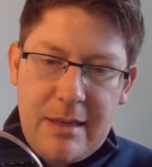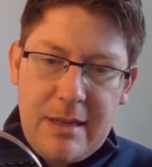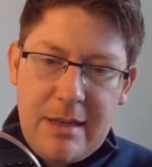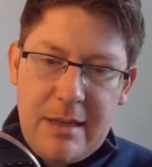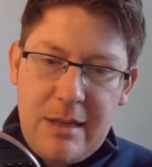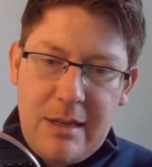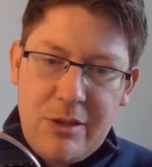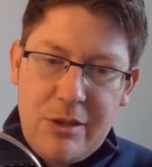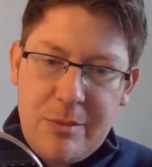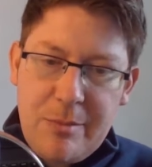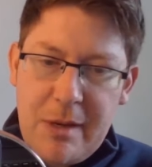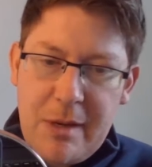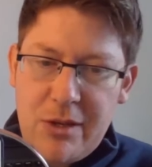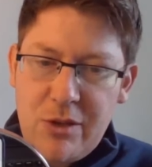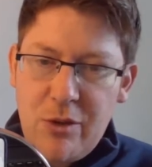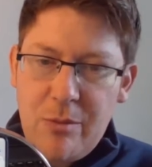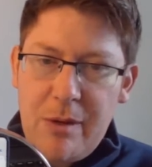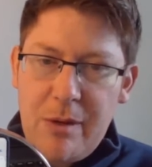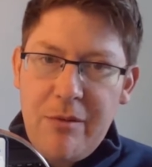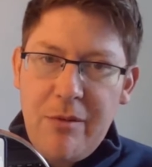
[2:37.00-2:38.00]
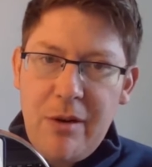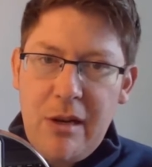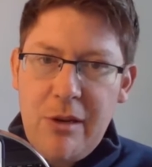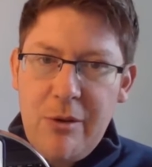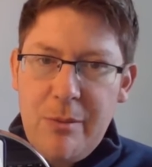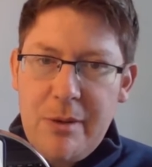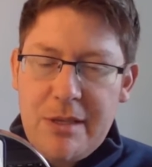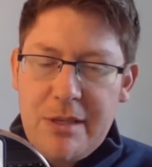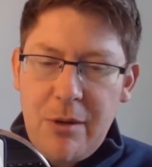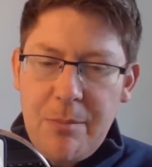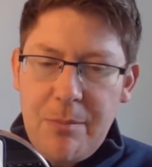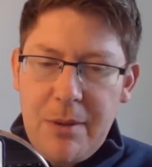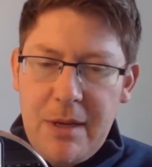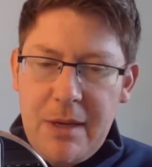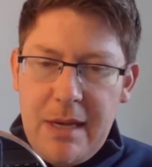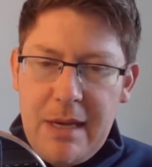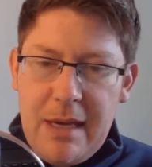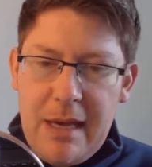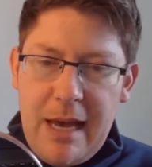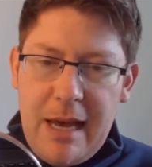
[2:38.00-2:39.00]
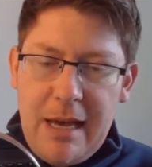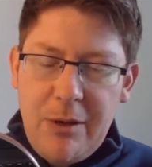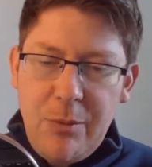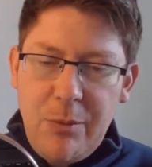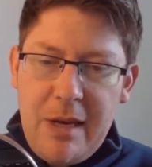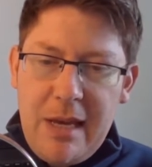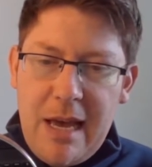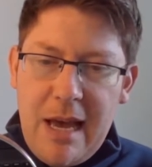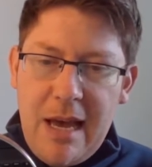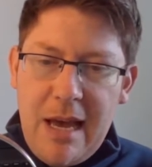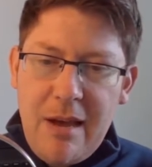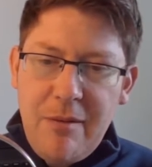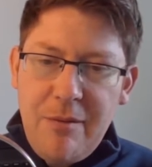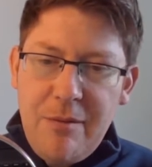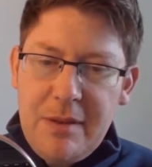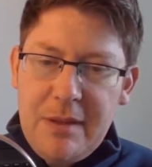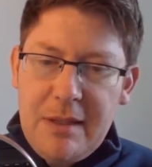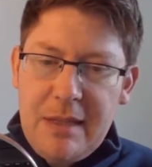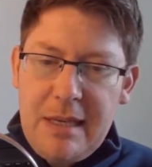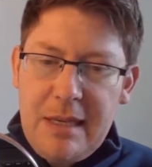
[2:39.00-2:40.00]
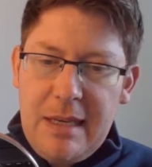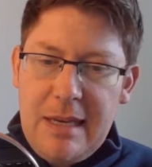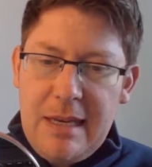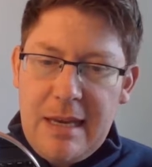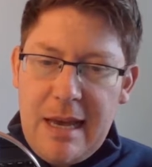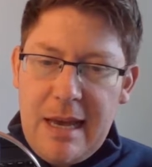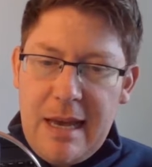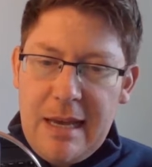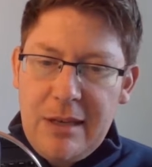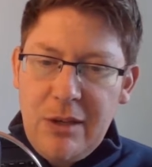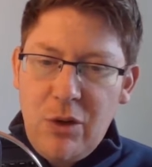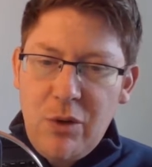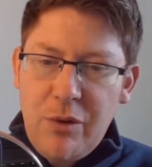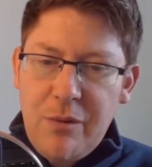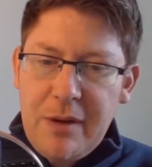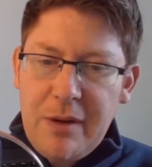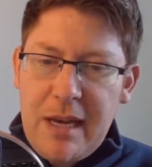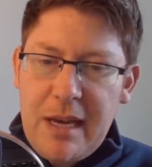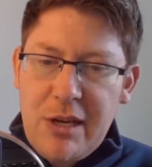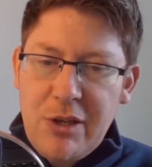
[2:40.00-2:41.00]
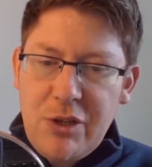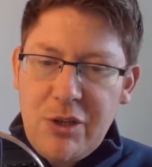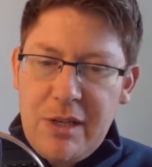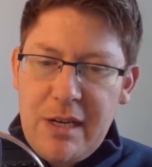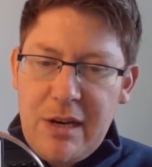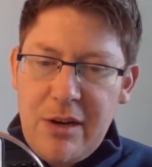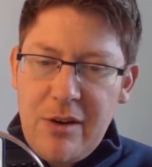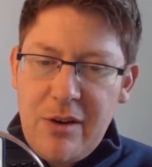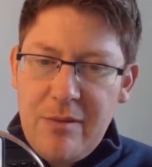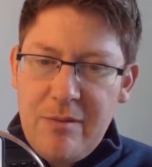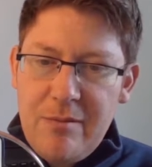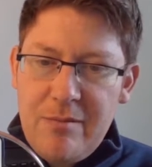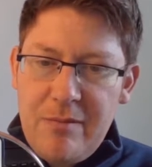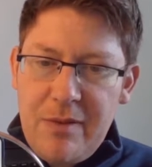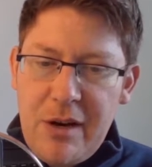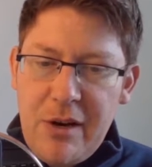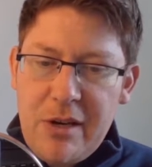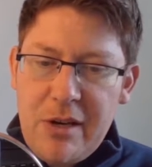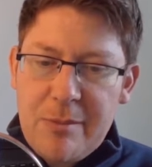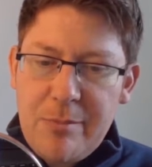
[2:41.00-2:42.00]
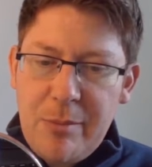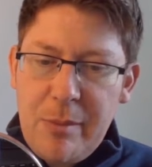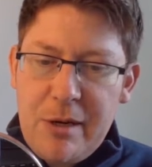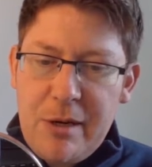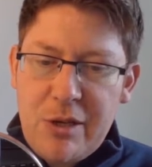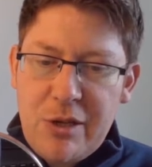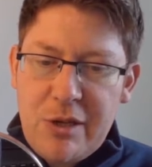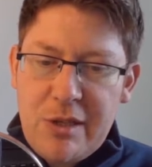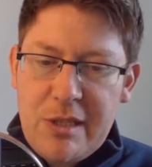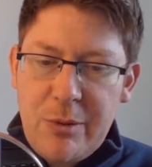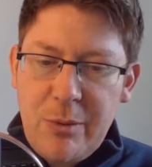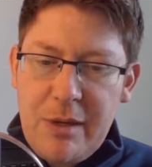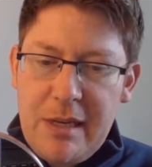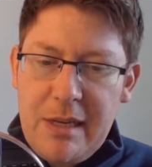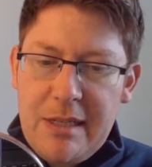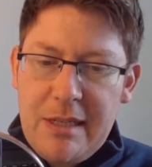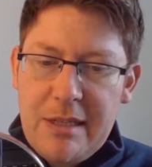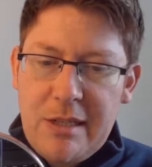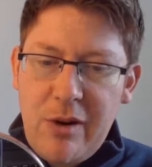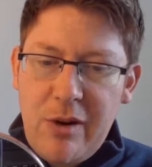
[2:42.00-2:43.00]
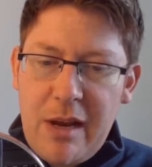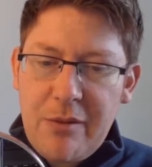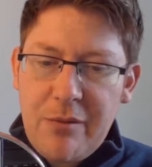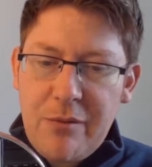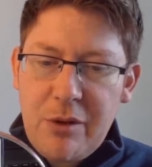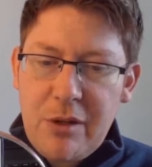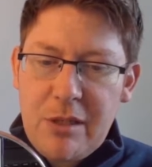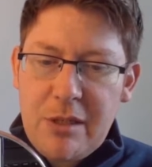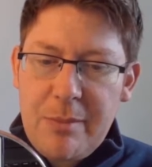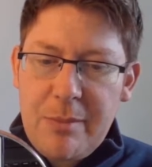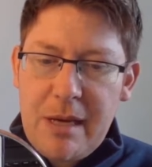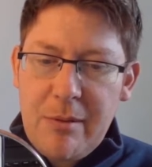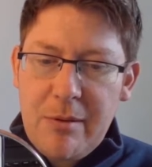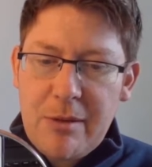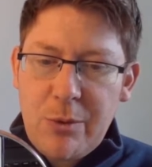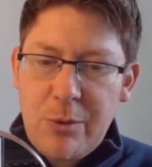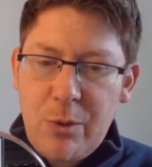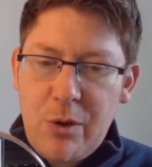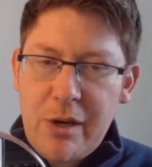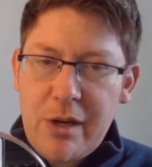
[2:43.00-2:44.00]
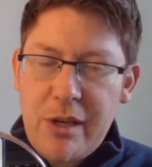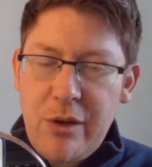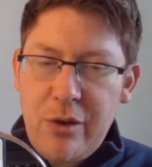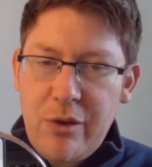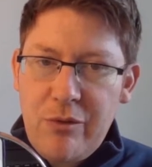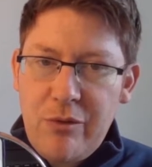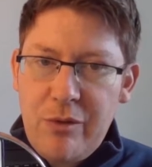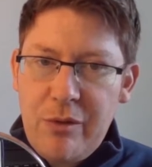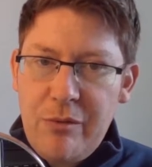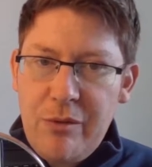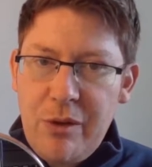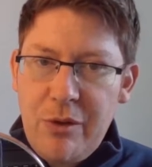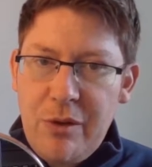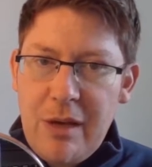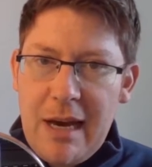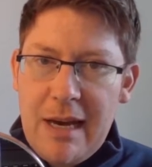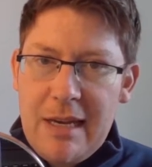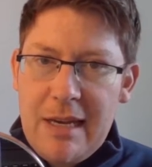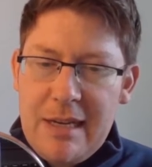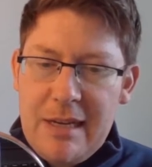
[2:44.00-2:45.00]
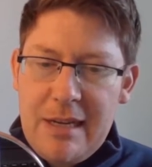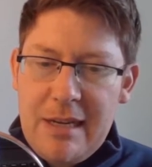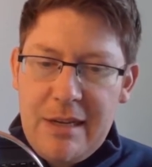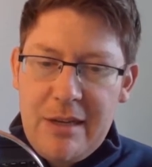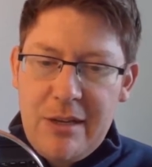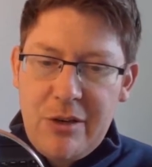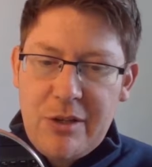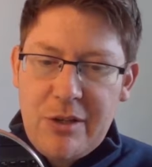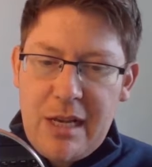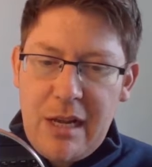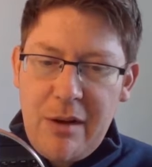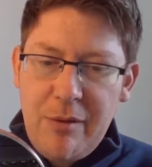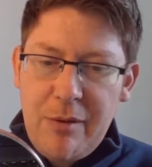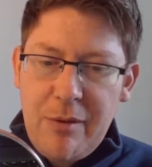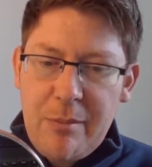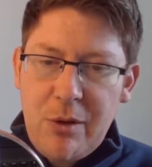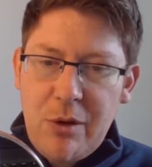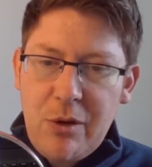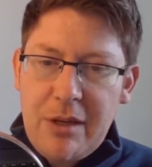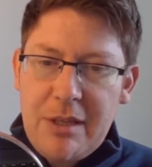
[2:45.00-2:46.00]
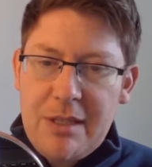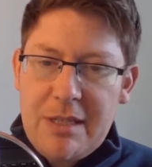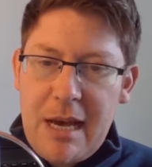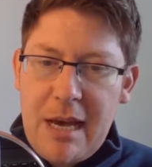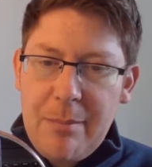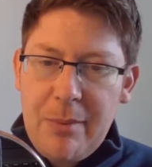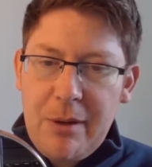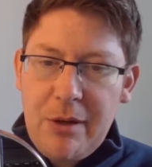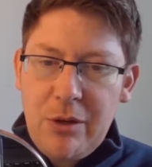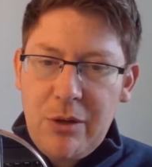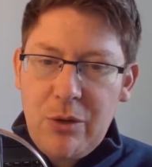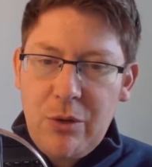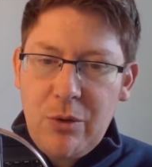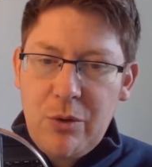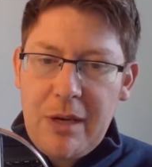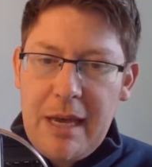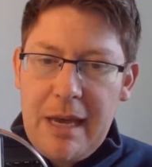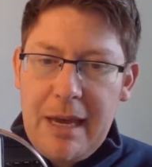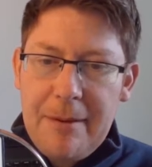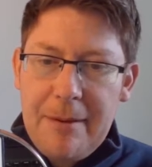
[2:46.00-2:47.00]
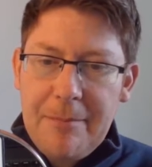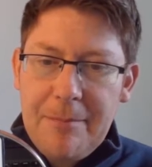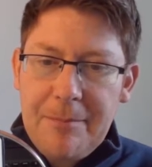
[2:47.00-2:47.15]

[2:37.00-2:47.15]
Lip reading: I'll just make sure my volume is up. And we have the notification here, various permissions that we need to grant for it to be able to work. You can review that yourself. I'm going to tap on OK.